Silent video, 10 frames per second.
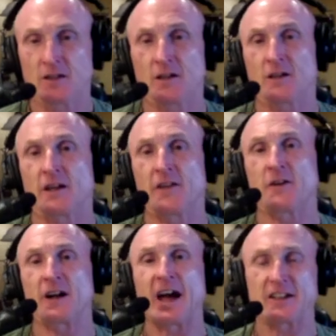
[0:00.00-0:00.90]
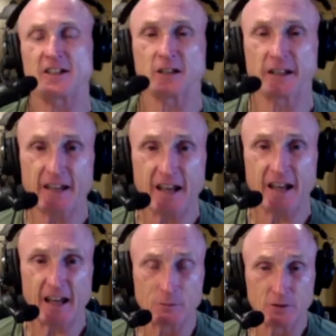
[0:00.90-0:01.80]
and they're acting like
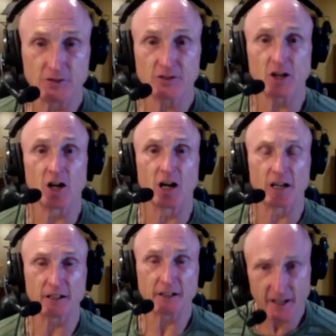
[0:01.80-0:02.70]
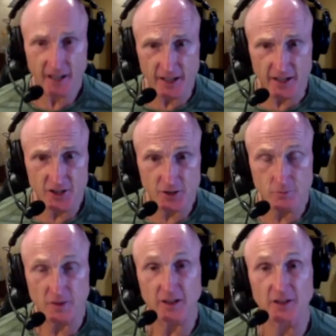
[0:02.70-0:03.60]
animals caught in a cage
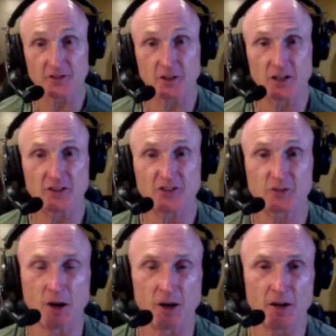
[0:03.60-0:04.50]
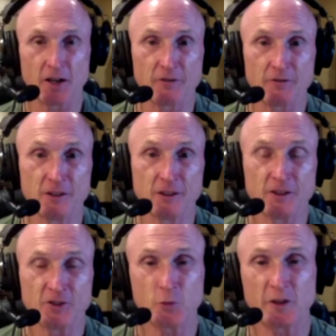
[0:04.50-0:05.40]
because they're not smart enough
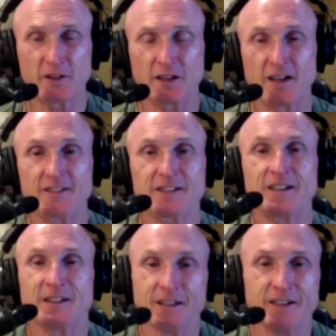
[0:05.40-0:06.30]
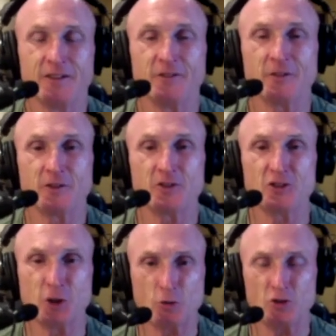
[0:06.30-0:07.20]
to realize there's
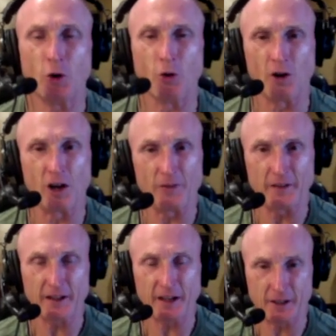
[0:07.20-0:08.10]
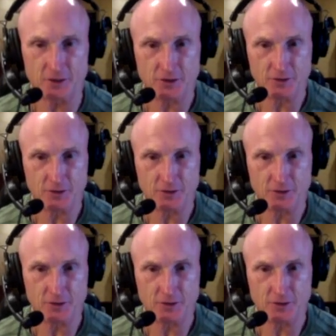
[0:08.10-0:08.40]
no door on the cage.